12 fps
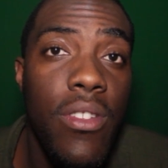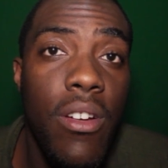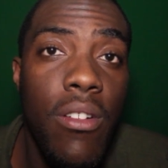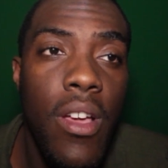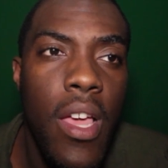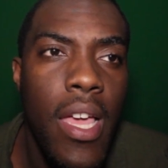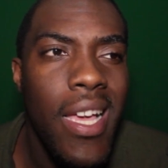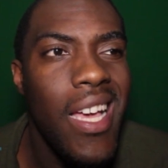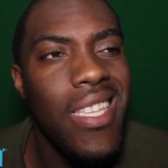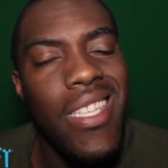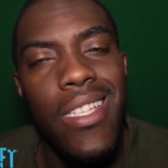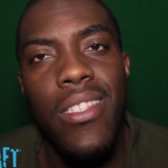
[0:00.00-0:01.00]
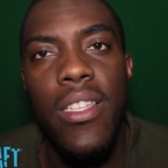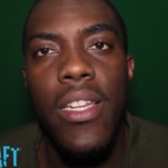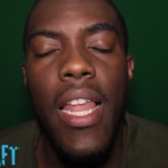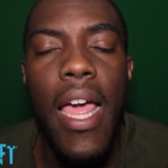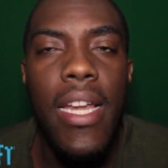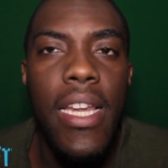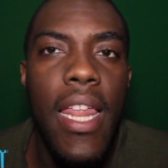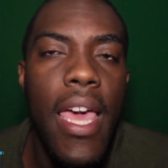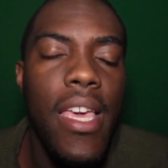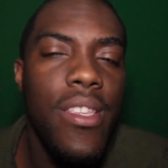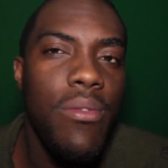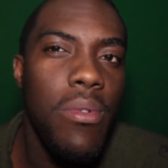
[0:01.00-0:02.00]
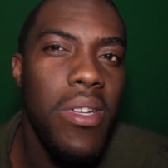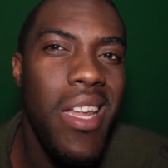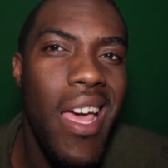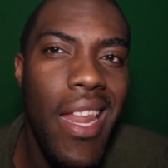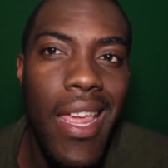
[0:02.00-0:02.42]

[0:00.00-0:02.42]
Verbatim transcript: You know, got sentenced to 90 days or whatnot.